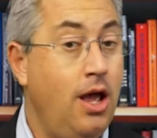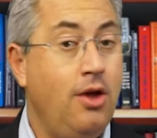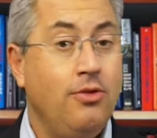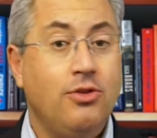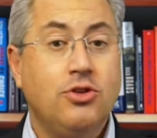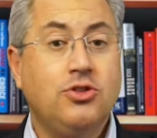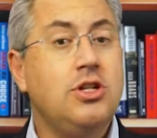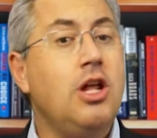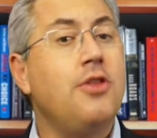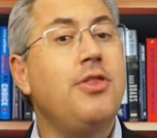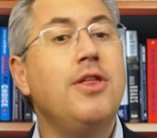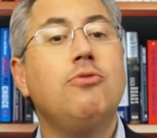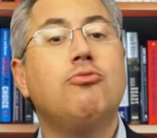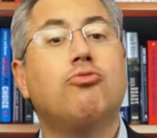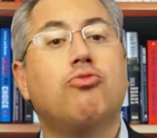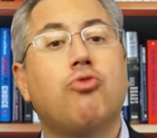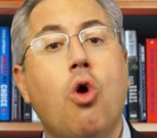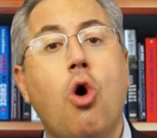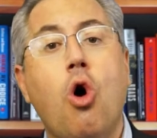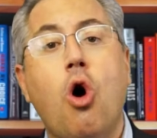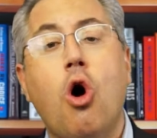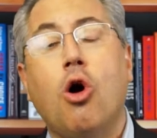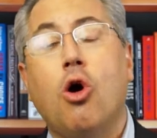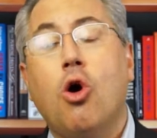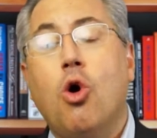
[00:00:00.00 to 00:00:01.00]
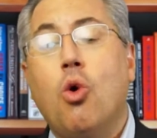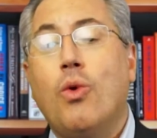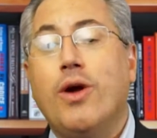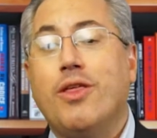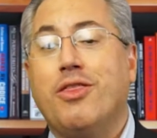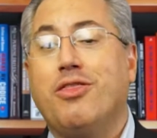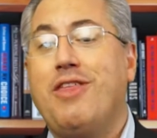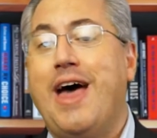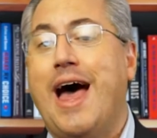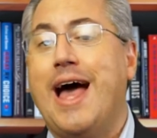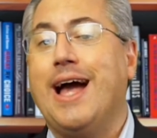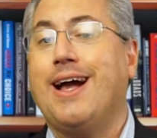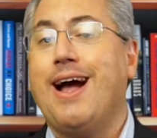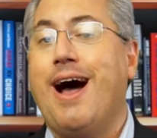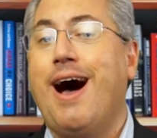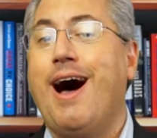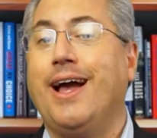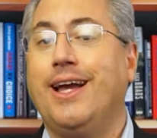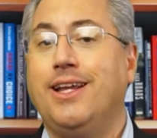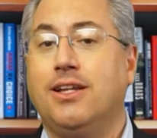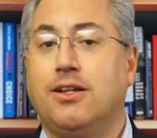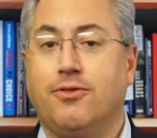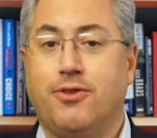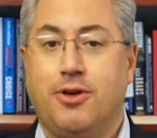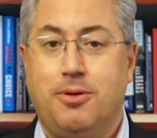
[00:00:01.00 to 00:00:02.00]
There's nothing wrong with that
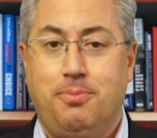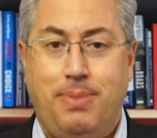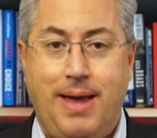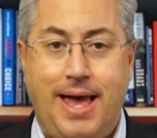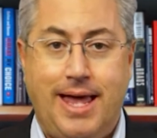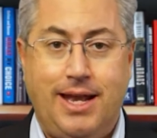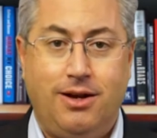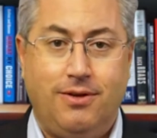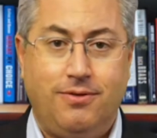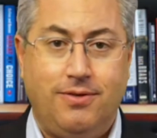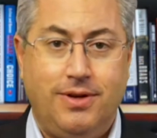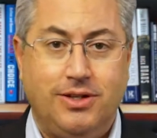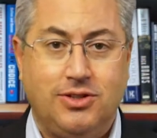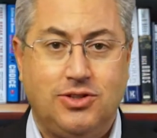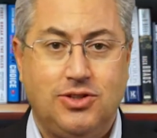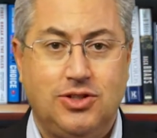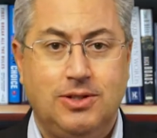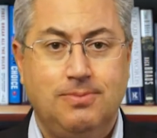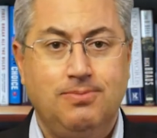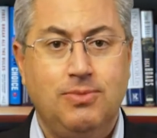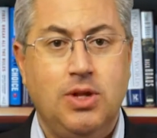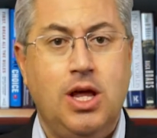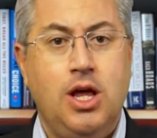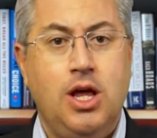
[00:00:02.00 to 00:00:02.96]
kind of competitiveness.